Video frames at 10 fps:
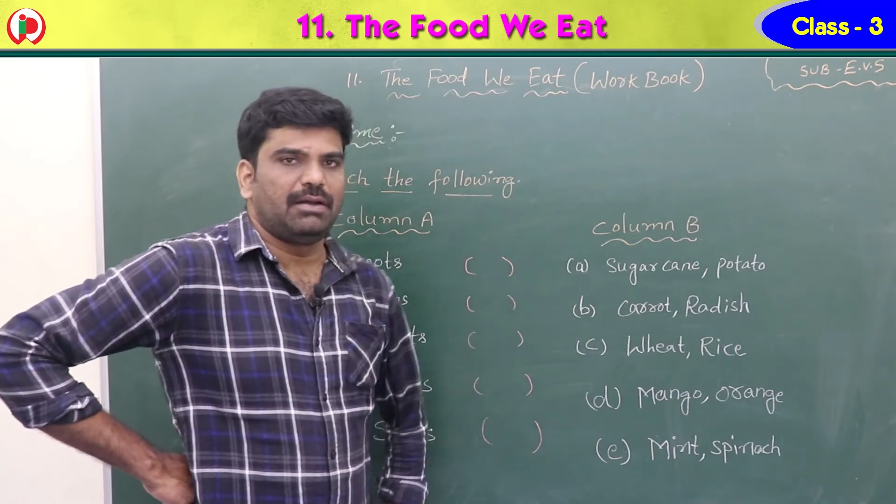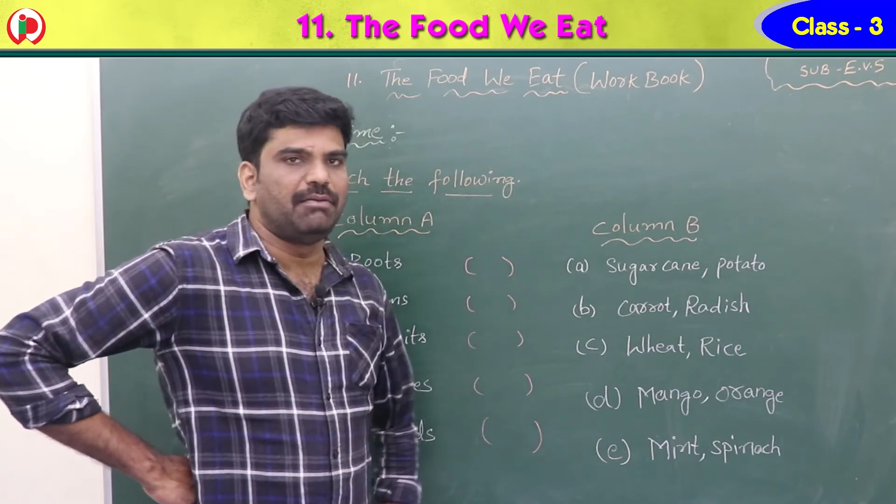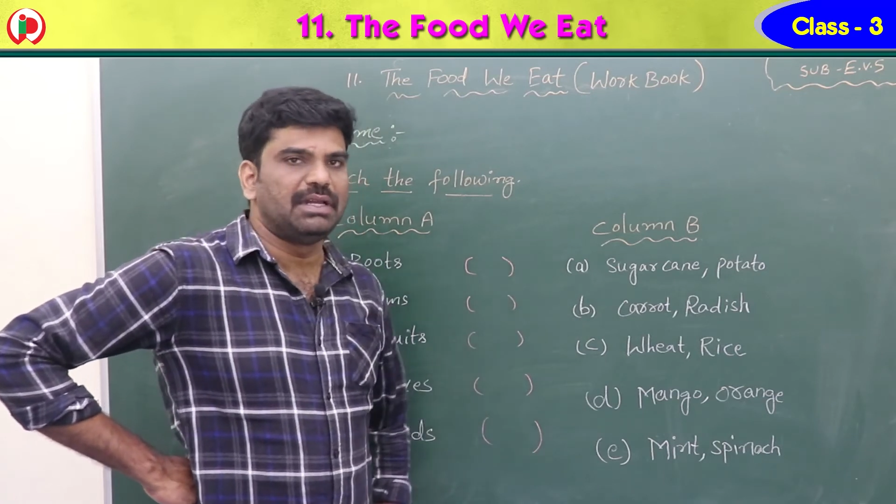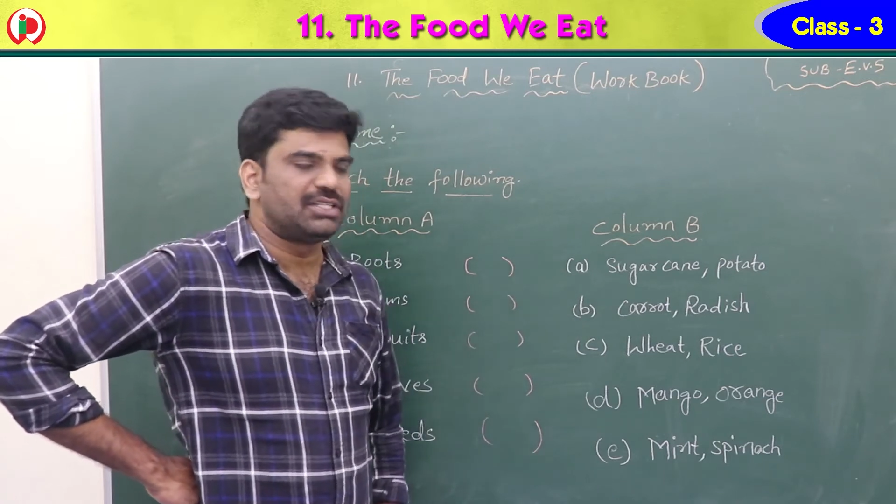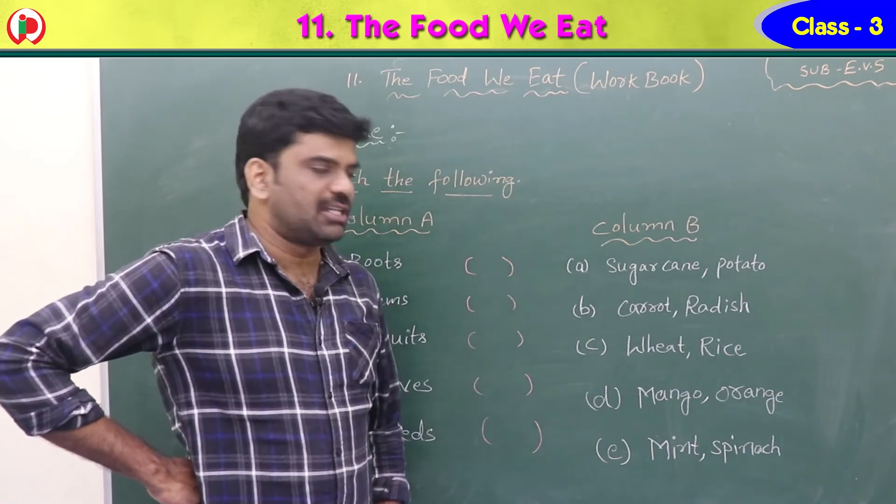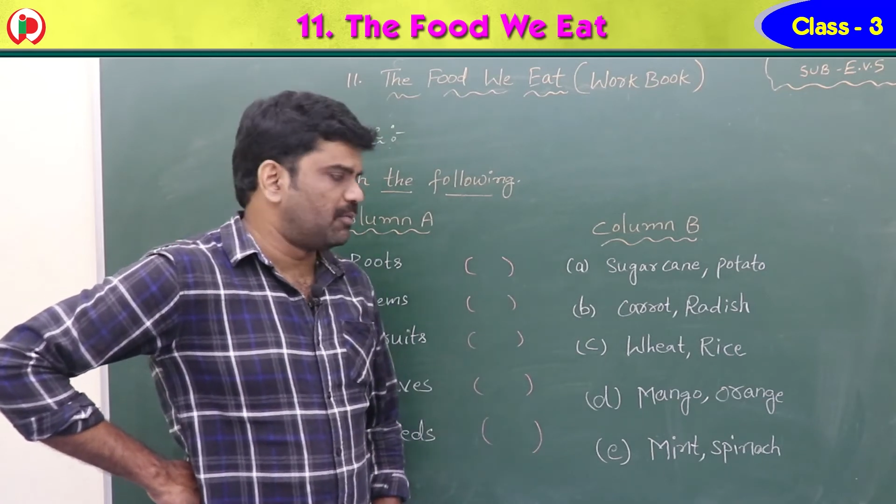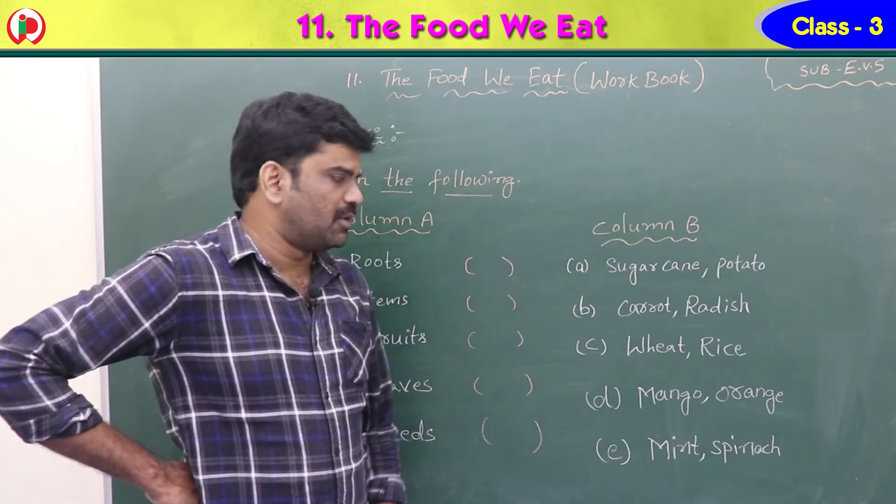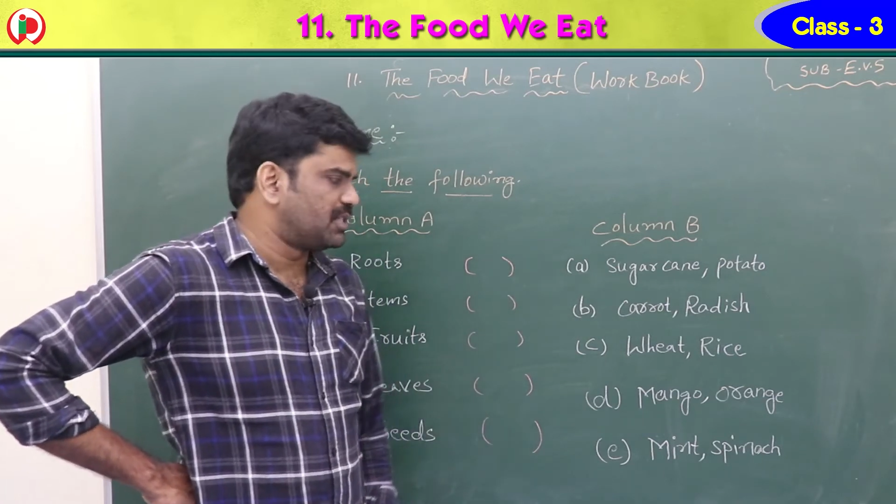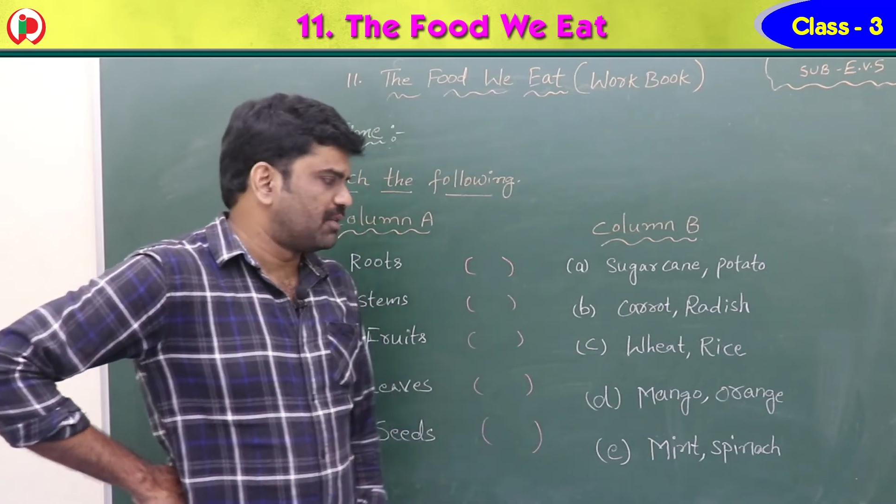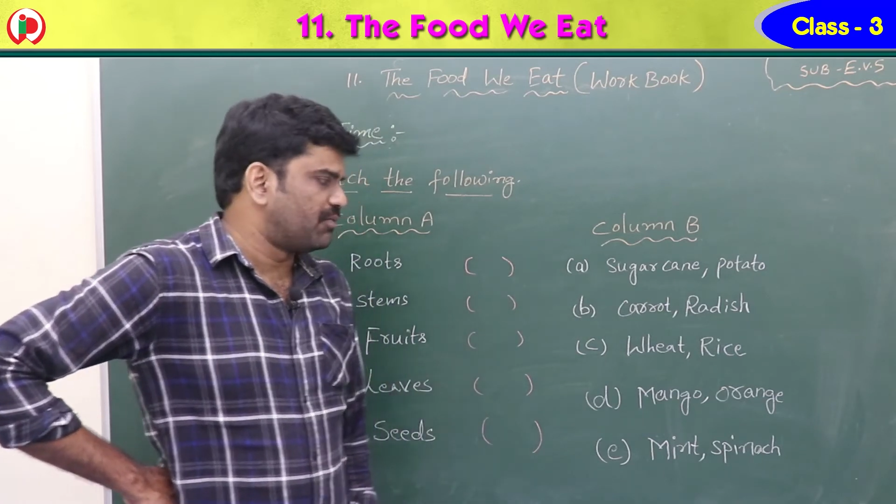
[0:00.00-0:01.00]

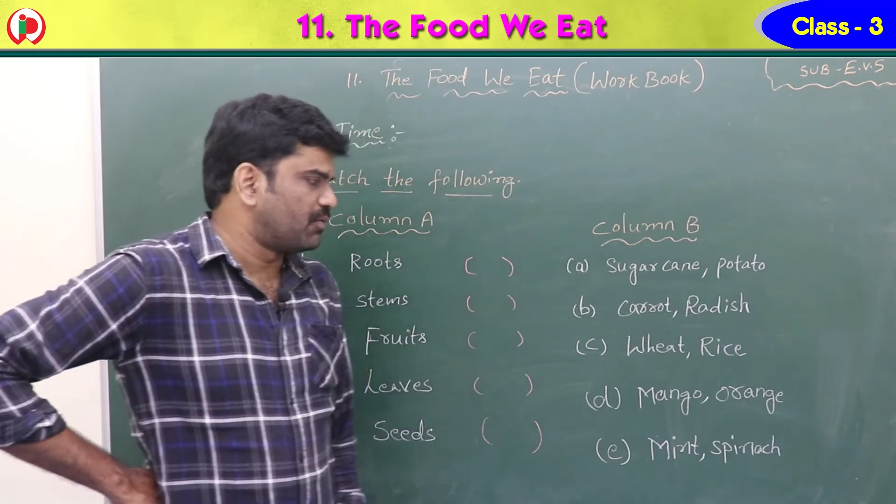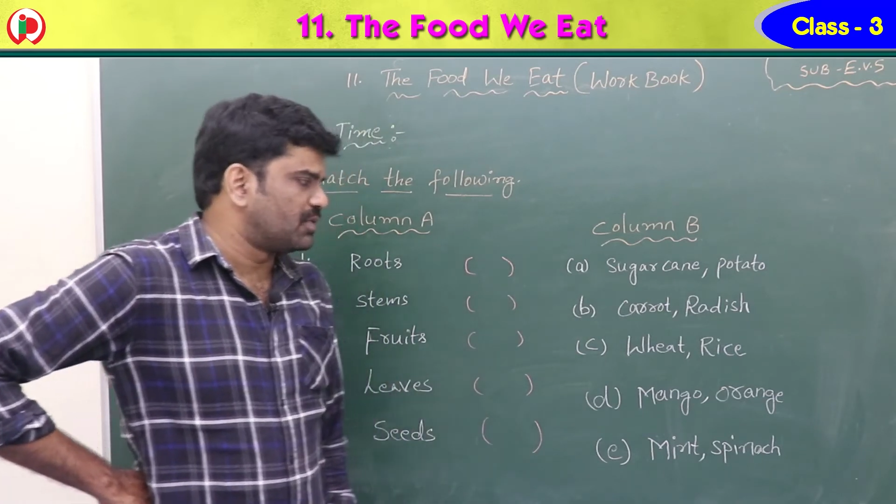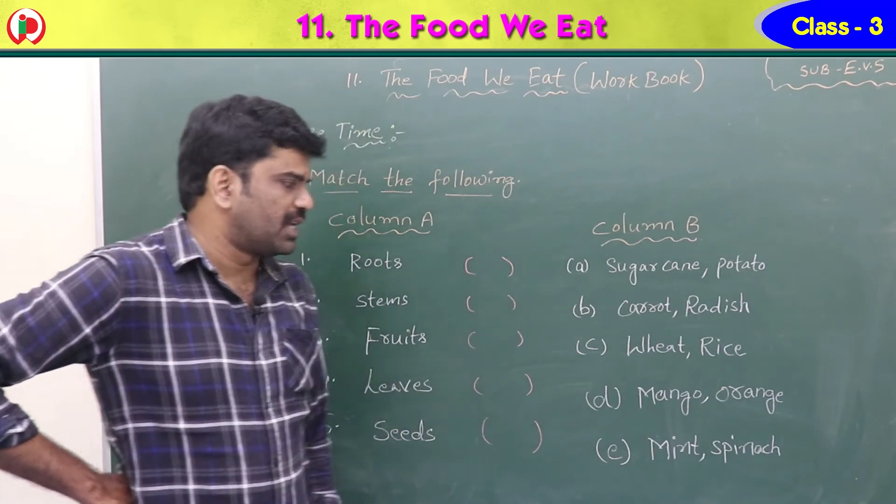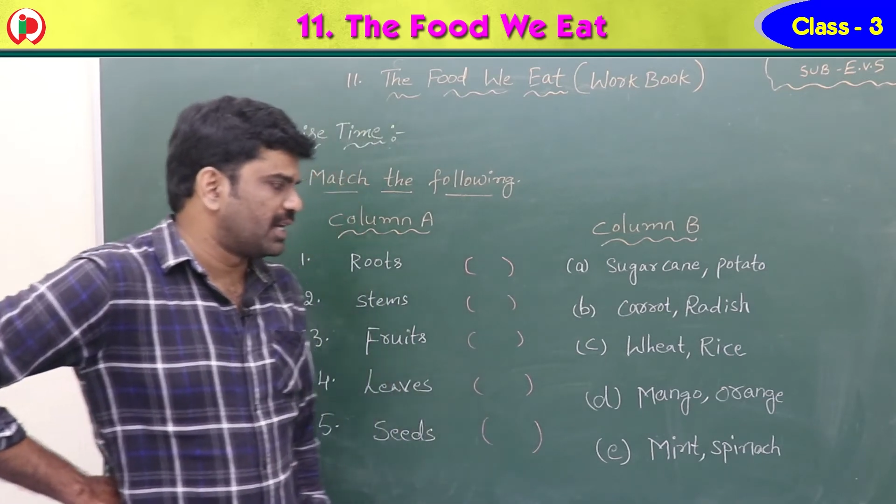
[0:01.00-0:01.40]
Vegetables and fruits